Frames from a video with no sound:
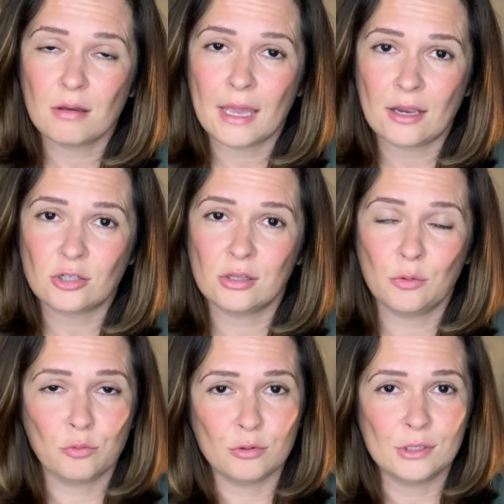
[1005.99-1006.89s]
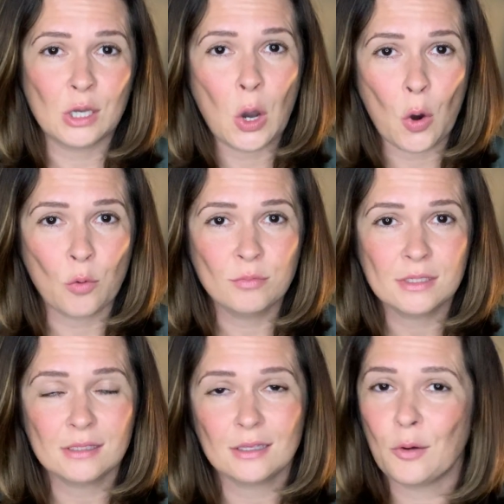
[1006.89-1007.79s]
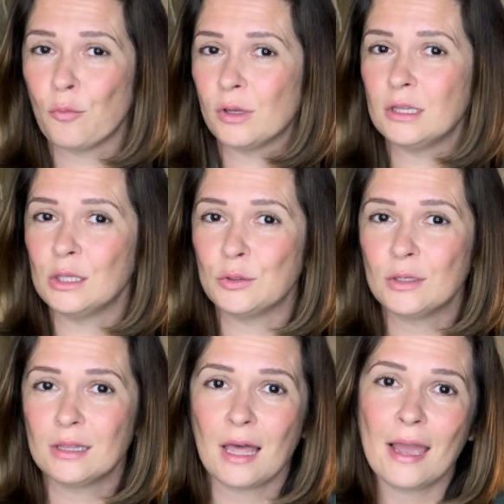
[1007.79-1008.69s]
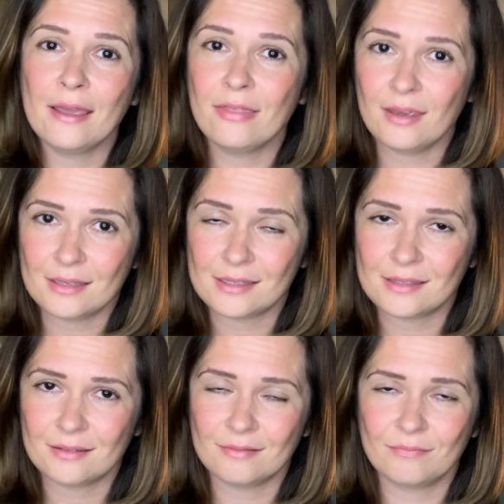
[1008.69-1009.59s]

Ashley Wood's homes would look like this.